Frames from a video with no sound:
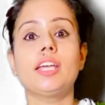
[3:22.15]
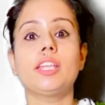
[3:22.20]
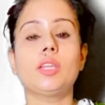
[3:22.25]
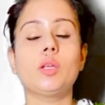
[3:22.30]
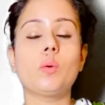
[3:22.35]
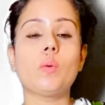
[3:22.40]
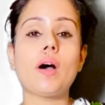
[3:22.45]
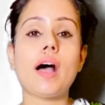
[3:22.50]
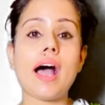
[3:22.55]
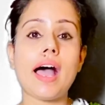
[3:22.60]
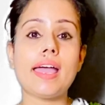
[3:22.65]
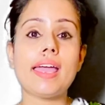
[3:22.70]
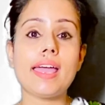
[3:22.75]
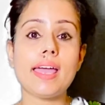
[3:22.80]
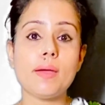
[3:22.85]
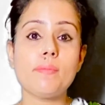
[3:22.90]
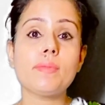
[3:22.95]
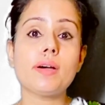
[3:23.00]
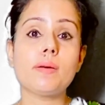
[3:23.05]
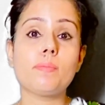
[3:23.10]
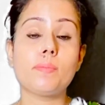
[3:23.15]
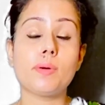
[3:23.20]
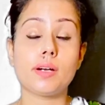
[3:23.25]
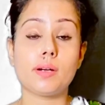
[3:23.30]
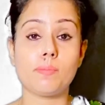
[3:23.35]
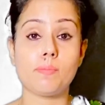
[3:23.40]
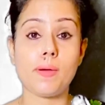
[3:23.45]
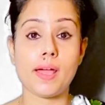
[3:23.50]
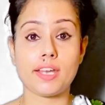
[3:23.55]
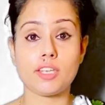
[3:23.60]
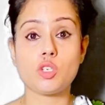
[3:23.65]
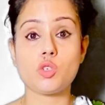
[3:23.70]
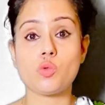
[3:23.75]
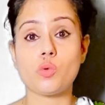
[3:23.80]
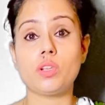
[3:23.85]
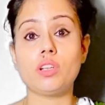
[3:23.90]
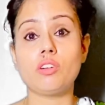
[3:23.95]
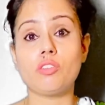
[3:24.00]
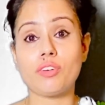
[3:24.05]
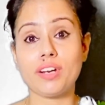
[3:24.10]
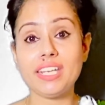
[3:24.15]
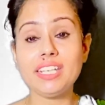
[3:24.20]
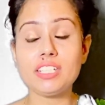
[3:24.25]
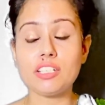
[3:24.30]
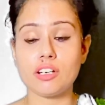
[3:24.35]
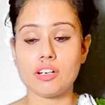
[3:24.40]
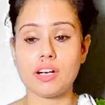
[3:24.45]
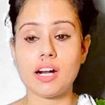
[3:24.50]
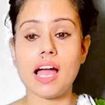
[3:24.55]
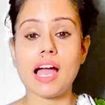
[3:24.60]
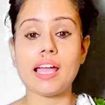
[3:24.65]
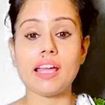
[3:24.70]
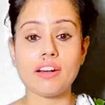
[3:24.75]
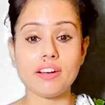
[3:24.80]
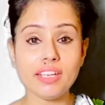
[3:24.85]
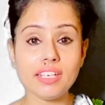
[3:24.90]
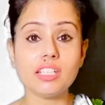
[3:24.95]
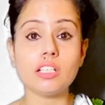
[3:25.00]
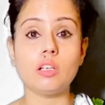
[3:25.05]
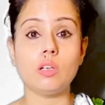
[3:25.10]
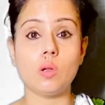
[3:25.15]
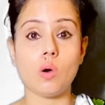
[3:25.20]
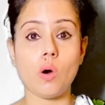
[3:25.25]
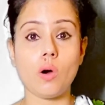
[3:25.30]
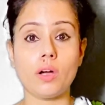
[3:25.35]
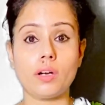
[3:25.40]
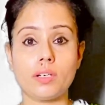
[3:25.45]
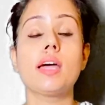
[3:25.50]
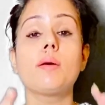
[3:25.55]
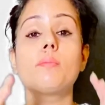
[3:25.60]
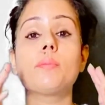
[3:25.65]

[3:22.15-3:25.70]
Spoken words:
Though I am a perpetual reader, I read a lot,